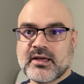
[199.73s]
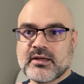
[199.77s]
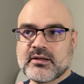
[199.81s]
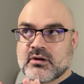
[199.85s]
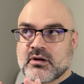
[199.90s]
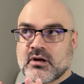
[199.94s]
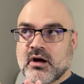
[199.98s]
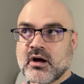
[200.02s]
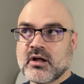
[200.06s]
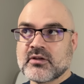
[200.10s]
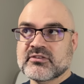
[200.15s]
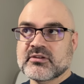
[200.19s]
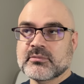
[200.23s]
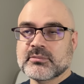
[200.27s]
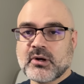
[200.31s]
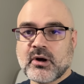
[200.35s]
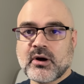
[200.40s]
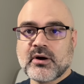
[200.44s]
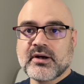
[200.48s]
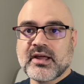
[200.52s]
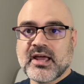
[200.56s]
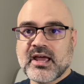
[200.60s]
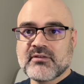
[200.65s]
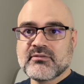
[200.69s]
concept
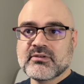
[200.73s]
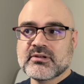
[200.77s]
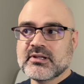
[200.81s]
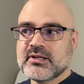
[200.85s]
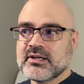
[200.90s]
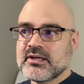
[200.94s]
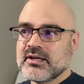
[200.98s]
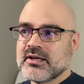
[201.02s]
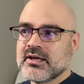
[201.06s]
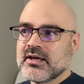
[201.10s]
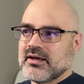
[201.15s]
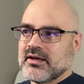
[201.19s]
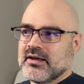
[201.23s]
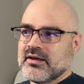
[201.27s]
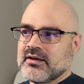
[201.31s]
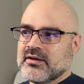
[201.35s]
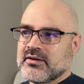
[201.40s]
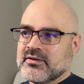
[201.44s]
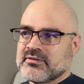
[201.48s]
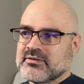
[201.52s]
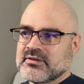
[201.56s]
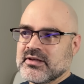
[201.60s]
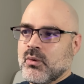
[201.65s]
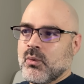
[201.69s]
art heavily
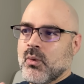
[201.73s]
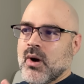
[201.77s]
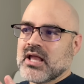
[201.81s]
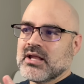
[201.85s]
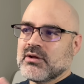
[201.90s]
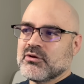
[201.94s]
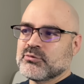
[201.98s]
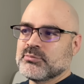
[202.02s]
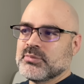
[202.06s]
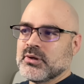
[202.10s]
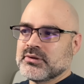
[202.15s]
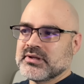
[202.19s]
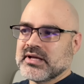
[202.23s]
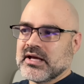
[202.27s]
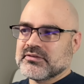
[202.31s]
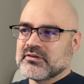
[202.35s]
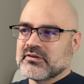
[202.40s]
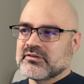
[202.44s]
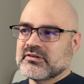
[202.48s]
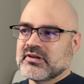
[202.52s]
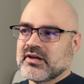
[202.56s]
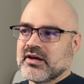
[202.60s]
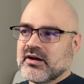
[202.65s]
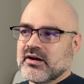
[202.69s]
is while I was building out
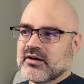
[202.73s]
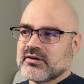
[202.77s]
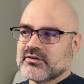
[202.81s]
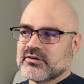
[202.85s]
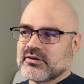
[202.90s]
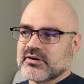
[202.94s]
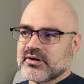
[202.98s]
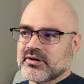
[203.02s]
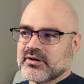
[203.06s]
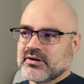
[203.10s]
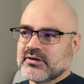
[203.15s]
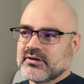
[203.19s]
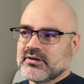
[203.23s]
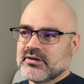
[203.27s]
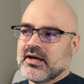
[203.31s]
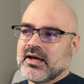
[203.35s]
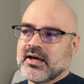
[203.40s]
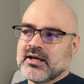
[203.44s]
this character,